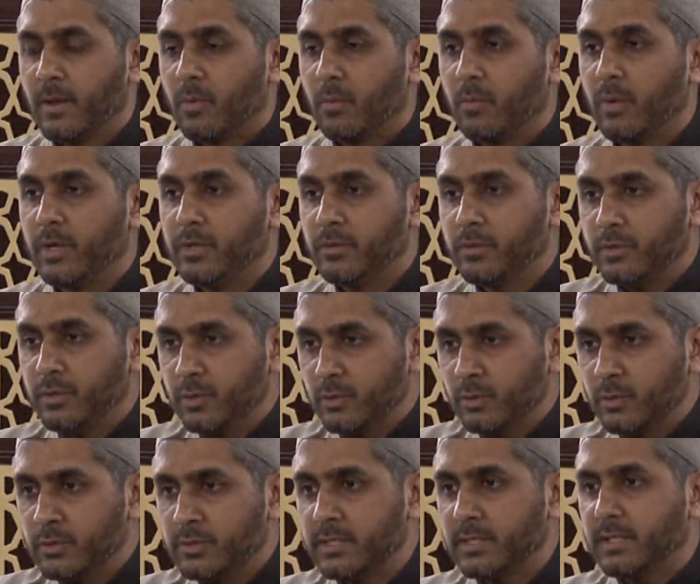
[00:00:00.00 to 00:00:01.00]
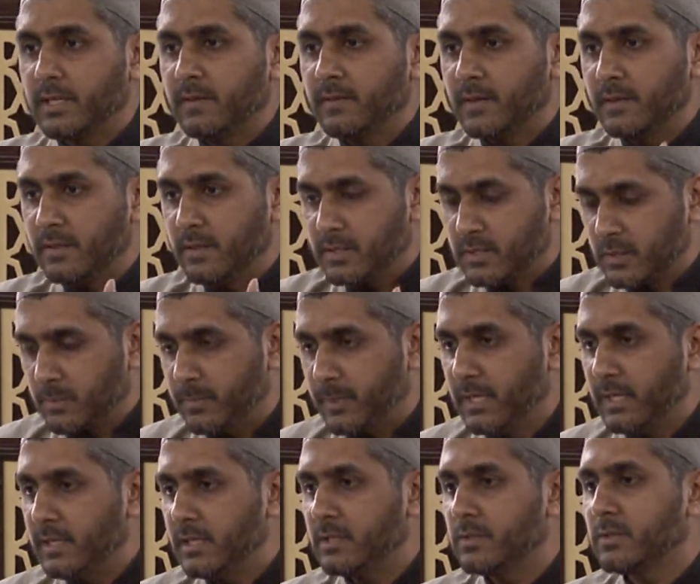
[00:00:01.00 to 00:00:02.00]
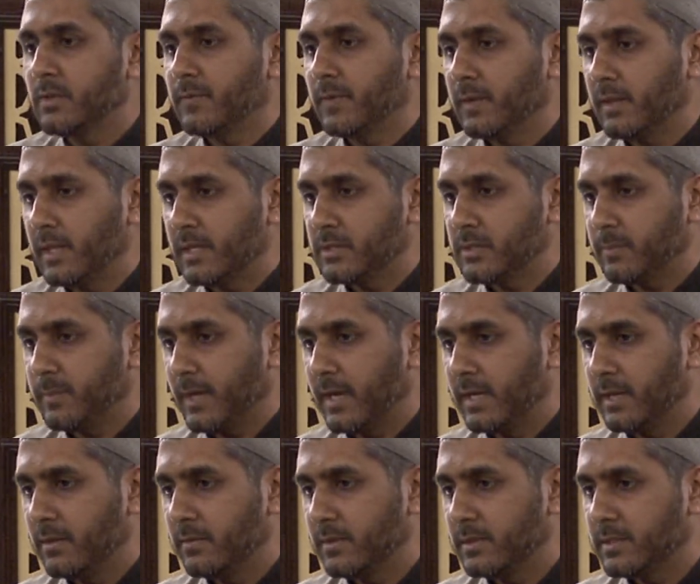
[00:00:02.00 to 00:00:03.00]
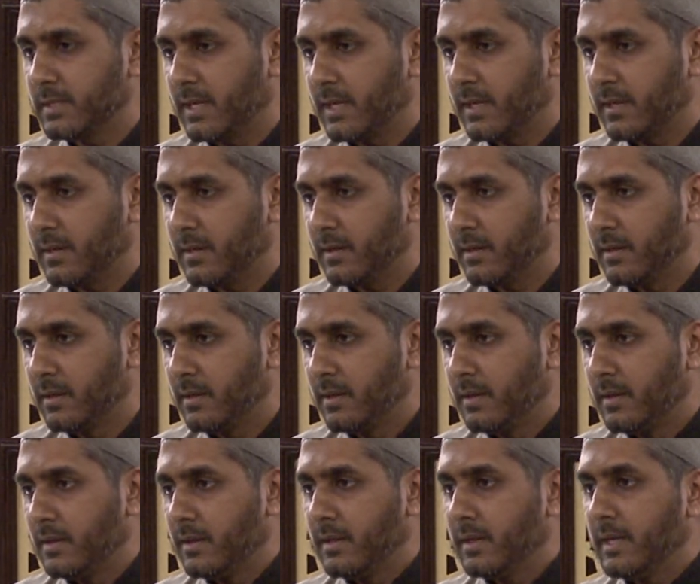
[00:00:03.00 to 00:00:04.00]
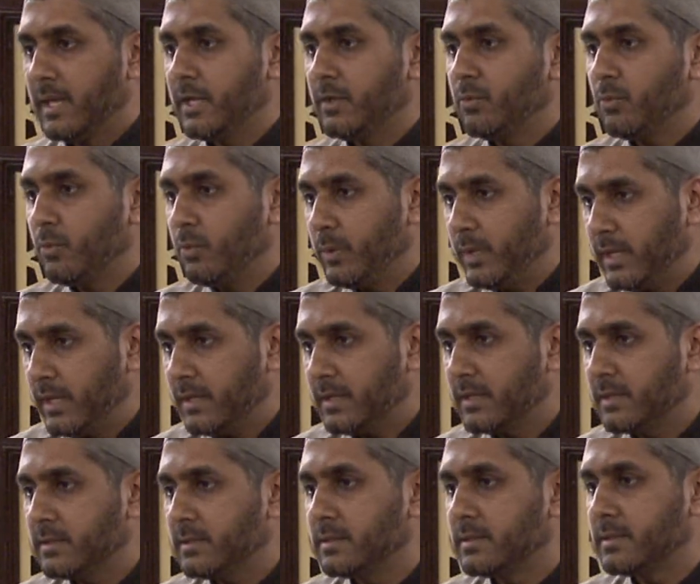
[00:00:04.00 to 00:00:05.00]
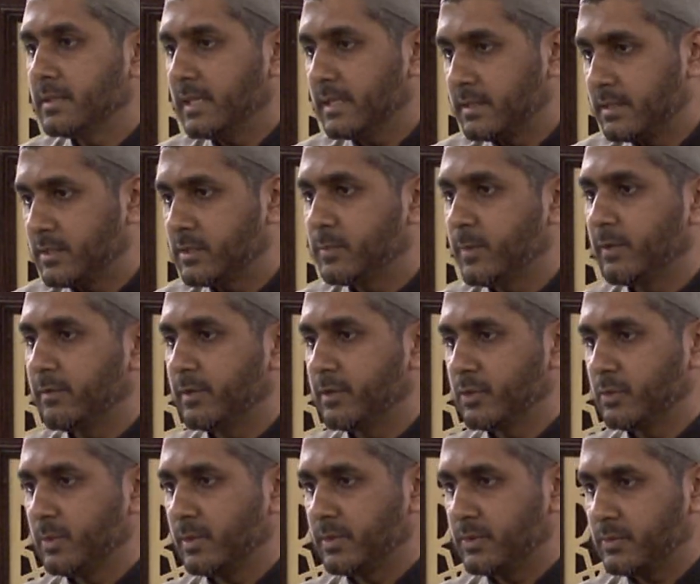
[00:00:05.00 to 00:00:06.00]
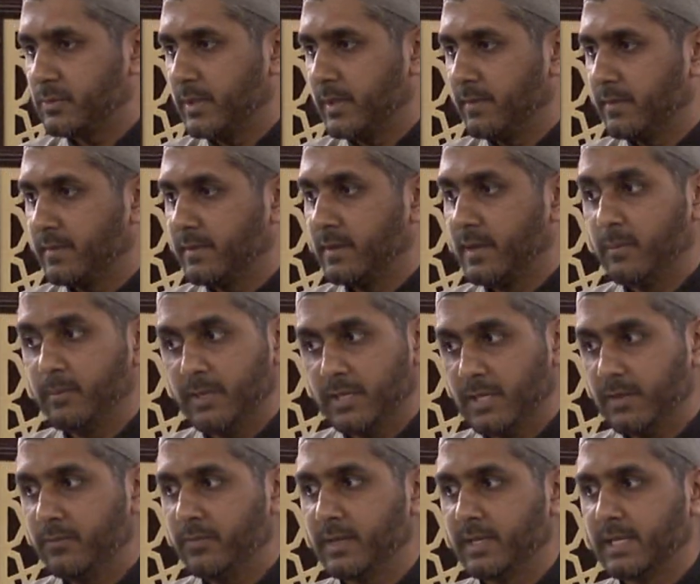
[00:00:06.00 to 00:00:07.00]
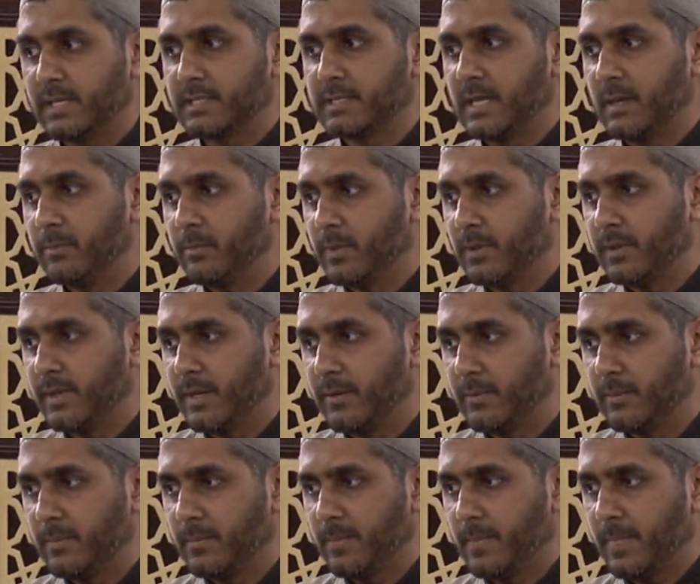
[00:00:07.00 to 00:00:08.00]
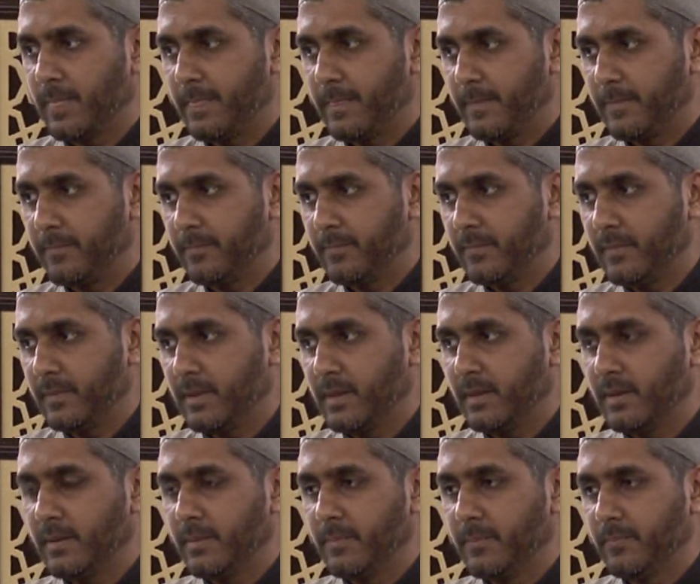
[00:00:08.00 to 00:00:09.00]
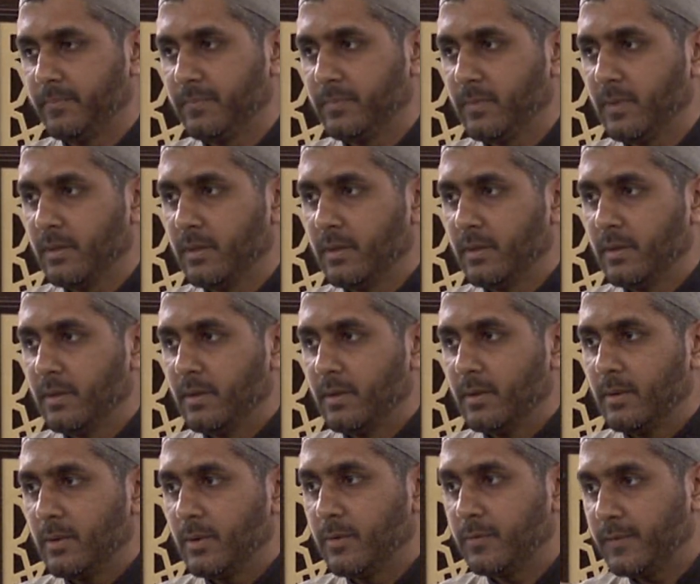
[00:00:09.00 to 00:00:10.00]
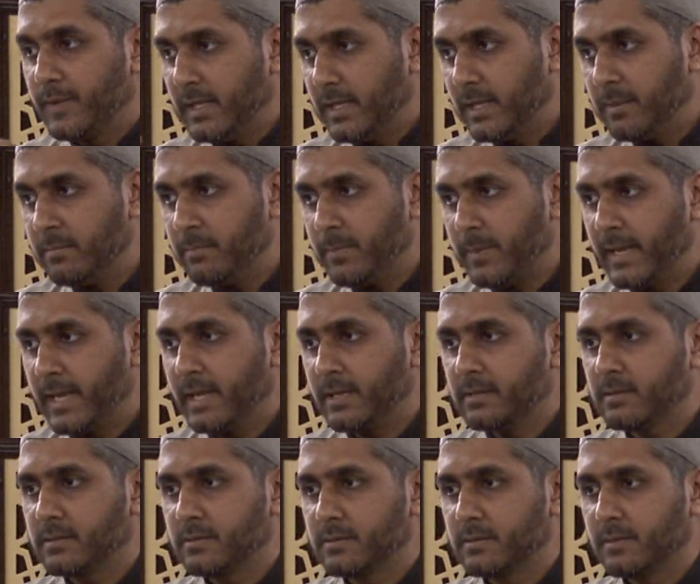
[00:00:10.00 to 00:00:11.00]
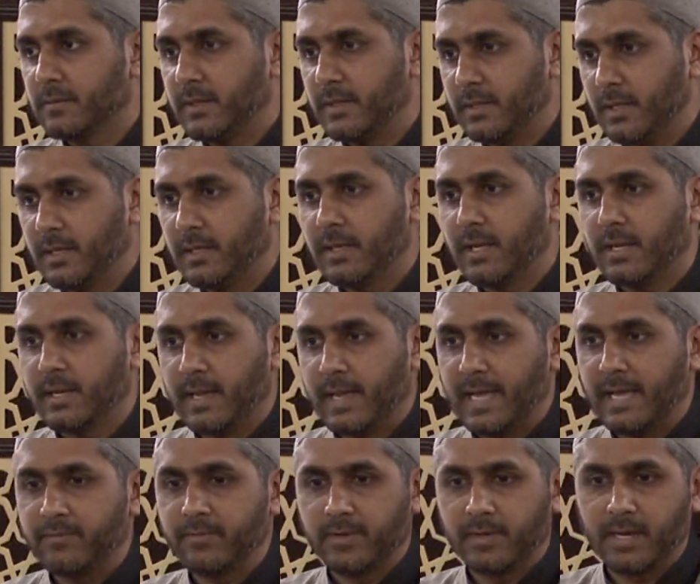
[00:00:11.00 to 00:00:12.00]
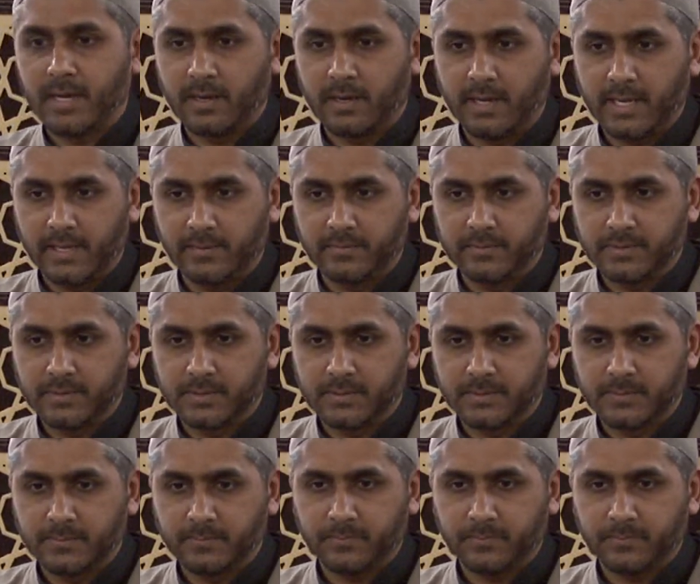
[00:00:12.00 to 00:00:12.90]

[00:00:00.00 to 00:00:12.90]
When you use it in the disobedience of Allah subhanahu wa ta'ala, it weakens its spiritual strength. Let me give you an example now okay. of the impact that it can have in our lives.